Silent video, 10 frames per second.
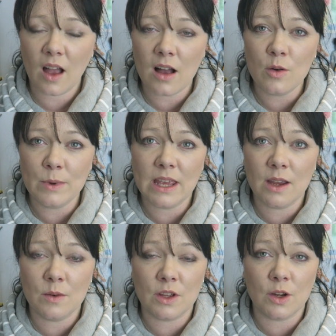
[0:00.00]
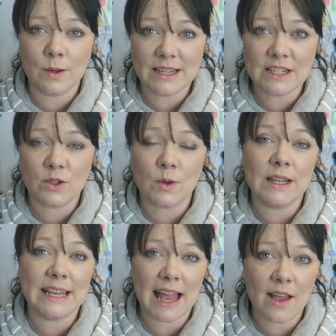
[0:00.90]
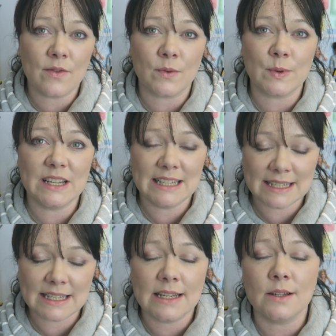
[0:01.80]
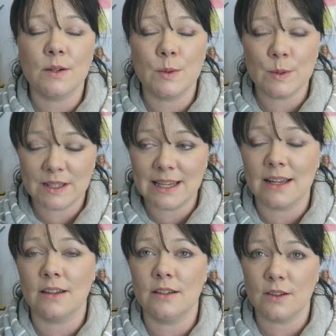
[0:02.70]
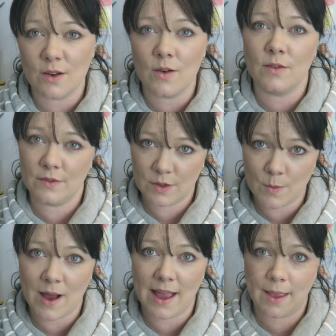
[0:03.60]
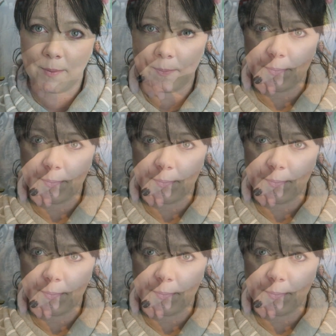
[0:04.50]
I will be here with you literally every single second of the way